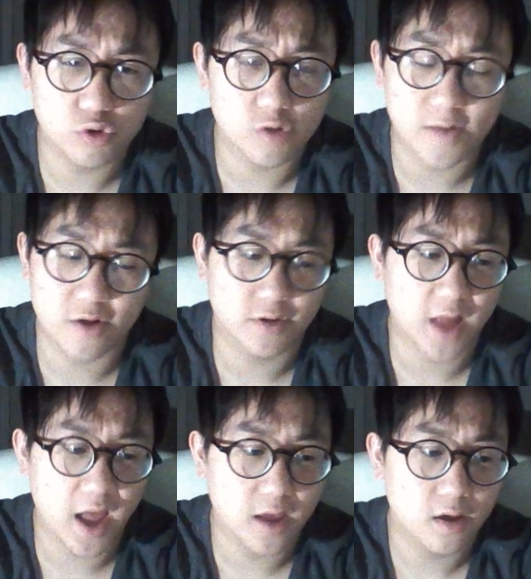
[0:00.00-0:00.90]
going about your
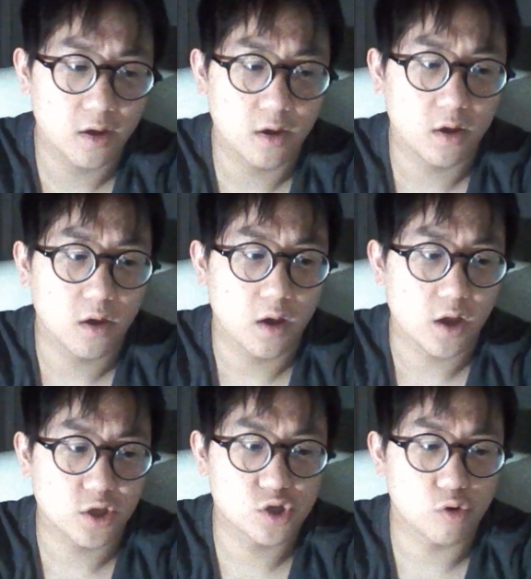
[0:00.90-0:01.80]
day,
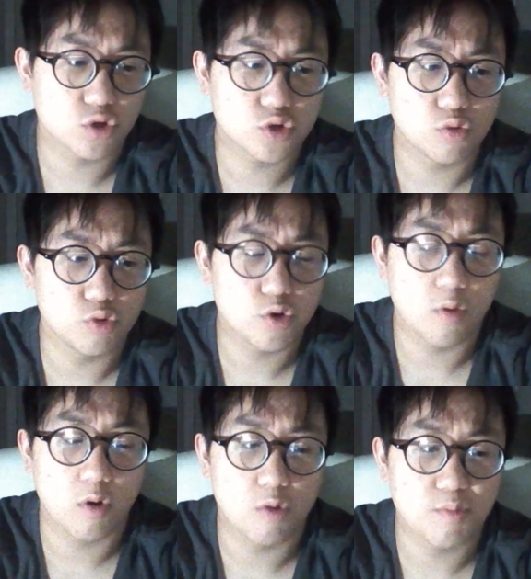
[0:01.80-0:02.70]
you just go to school, you
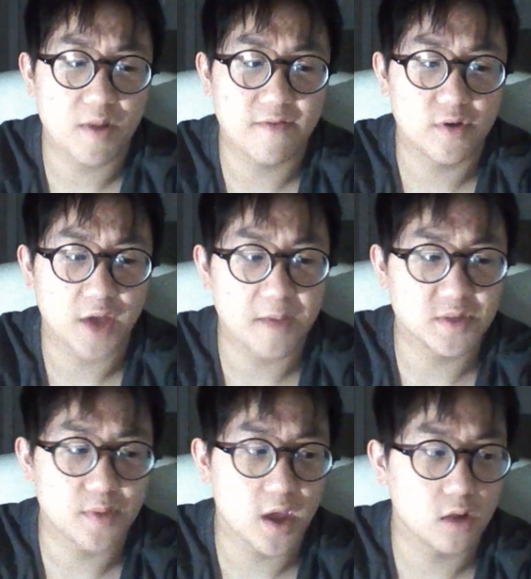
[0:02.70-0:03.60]
go home, you play video games
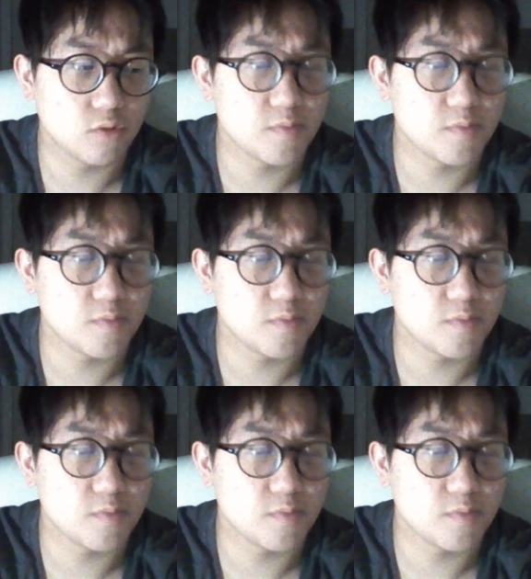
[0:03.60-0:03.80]
a bit.